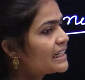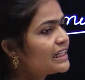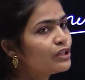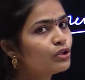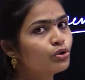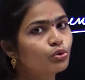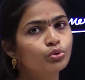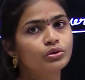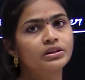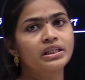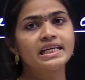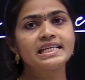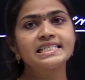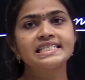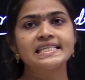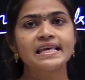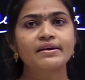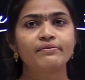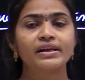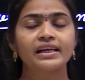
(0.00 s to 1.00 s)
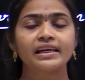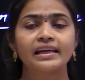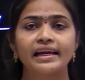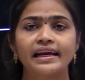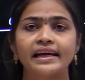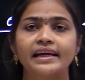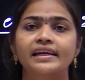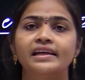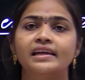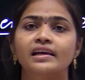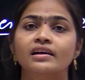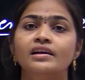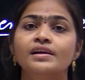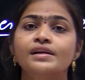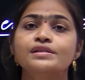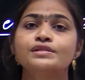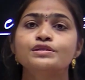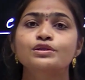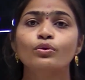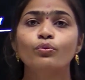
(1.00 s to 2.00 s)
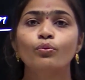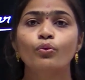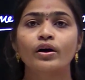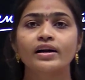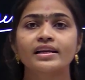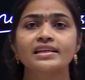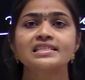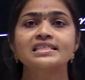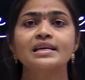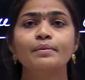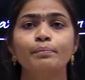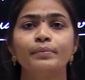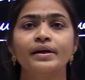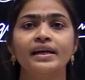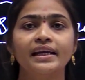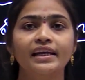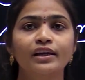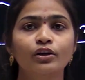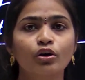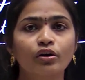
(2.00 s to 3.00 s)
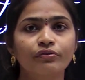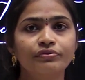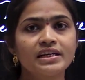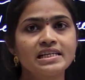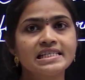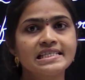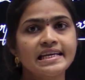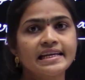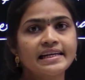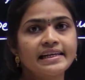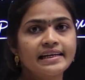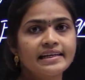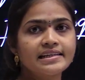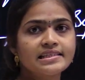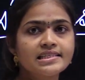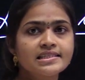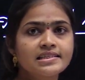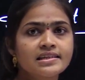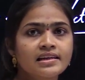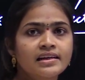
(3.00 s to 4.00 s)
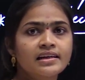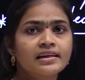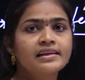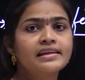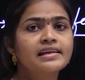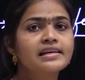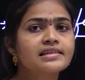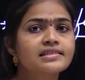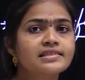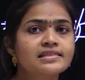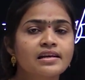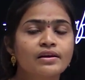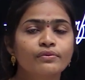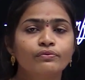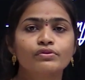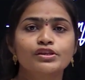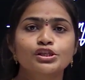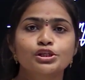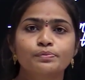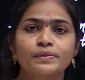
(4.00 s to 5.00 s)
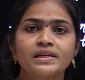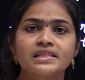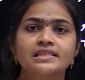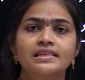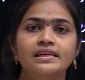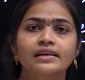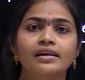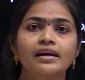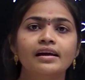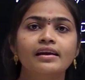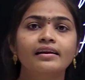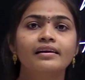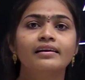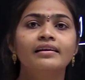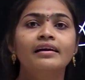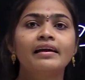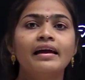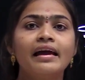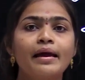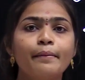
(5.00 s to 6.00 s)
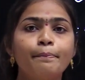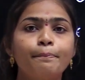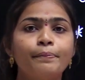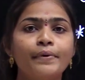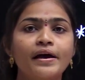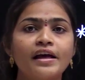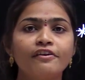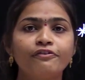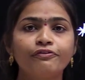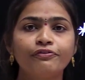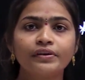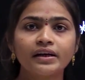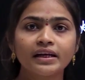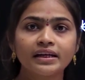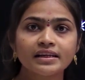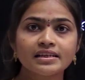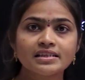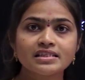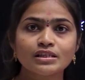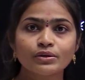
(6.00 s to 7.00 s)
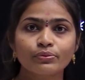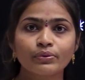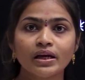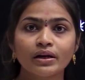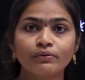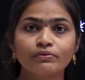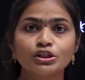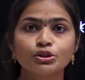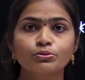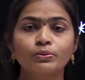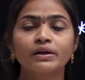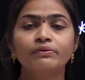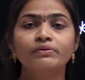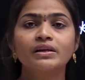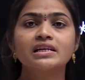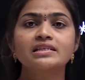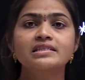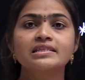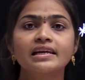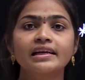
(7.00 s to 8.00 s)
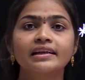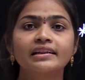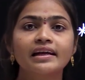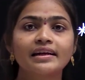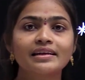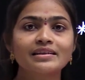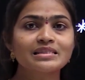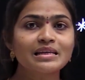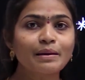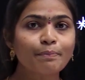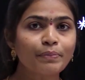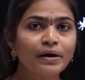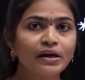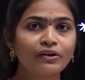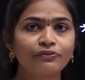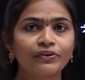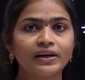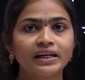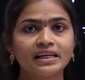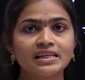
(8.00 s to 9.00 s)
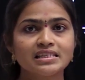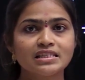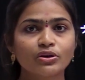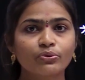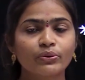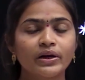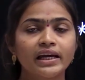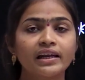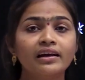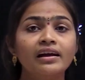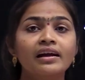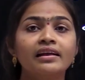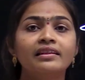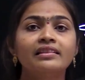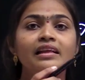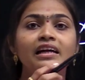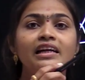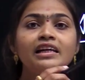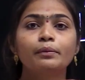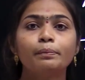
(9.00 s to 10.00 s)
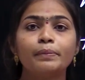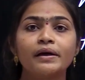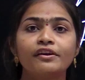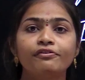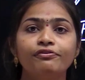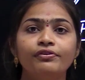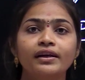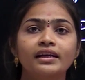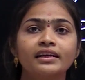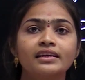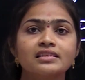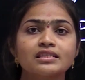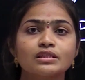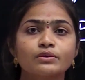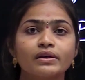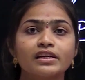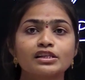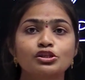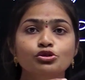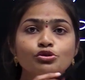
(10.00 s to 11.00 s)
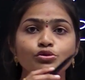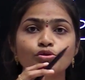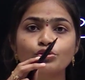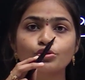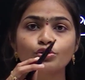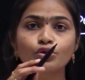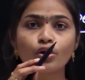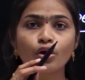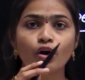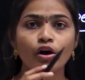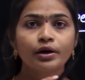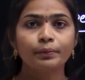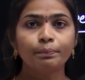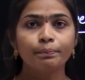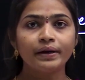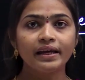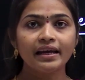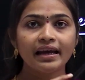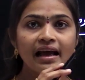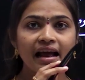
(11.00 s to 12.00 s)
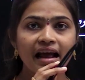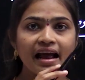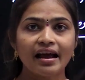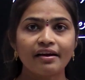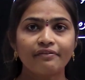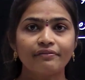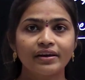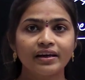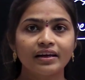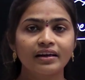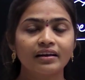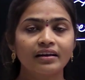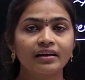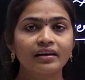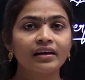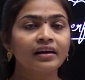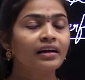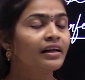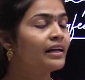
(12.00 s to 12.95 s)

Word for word: in 2, 3, 7, 8. So what is the meaning of that sentence? Yes, which means here a perfect square which one we are saying that is a perfect square that perfect square should not be having uh,